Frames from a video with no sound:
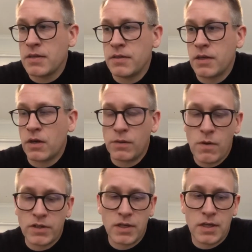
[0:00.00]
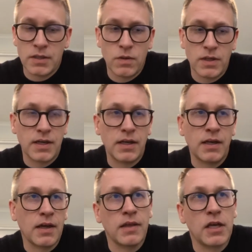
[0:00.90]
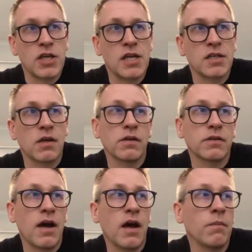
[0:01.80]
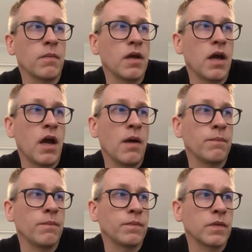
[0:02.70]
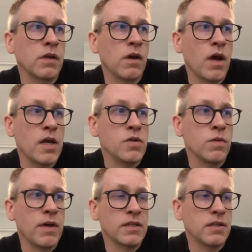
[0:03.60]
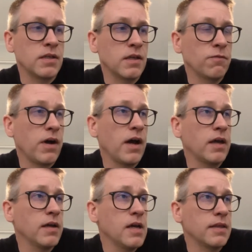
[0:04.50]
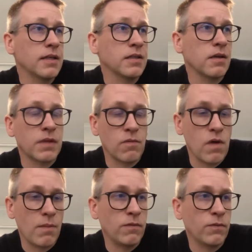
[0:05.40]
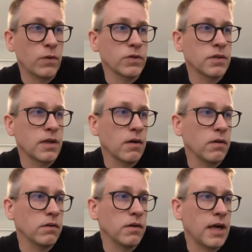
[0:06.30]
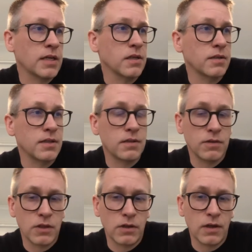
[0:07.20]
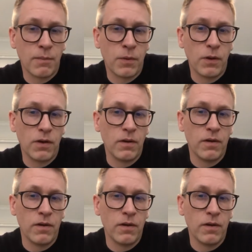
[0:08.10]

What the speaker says: crypto markets are just so exciting, and they're changing all the time. You mentioned DeFi. That's something we have been focusing on actually since we started Apollo.